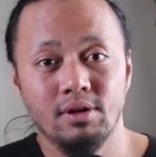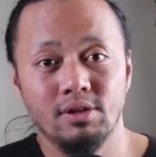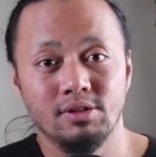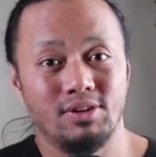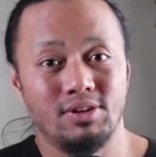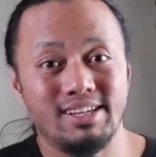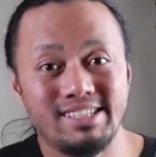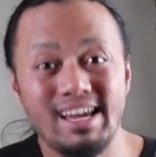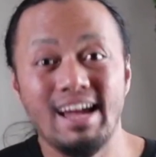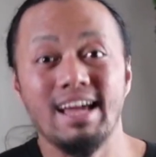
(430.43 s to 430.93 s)

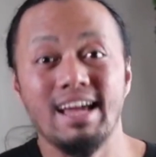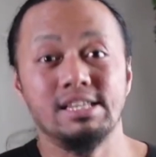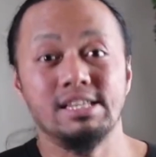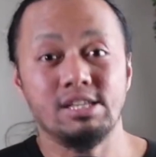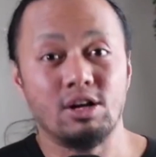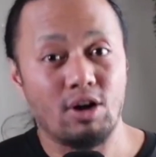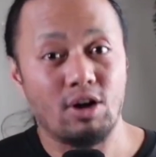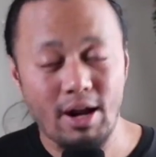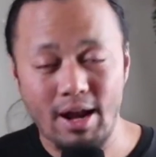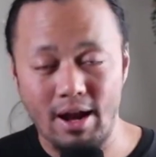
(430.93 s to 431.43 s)
So the signs
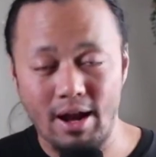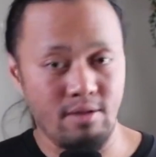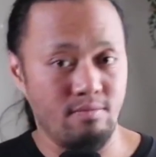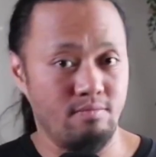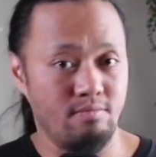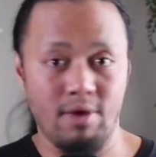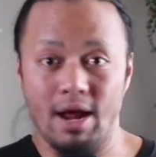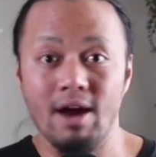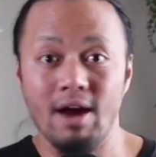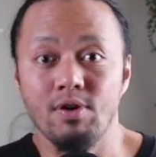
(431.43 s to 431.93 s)
are
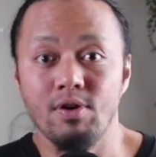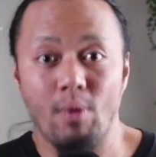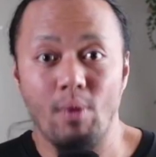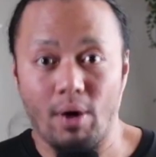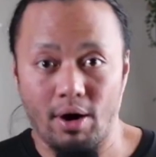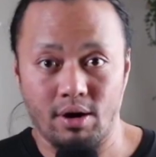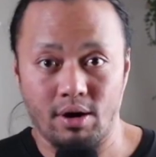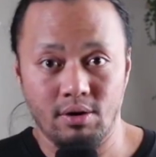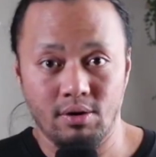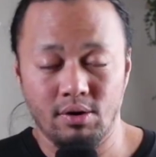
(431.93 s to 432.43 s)

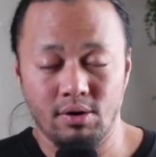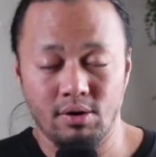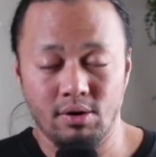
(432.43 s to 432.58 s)
everywhere.